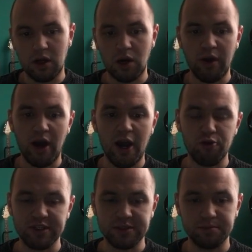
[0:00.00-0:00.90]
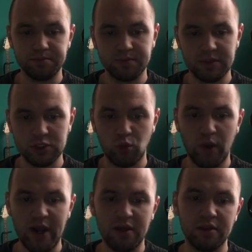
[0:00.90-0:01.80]
our iris, so
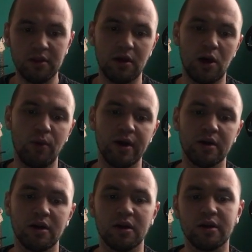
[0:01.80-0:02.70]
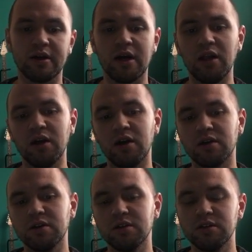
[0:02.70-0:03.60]
where our
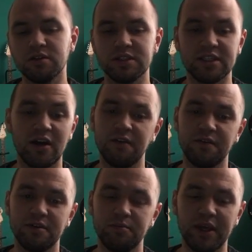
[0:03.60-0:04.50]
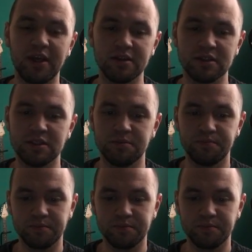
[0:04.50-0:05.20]
color start begins.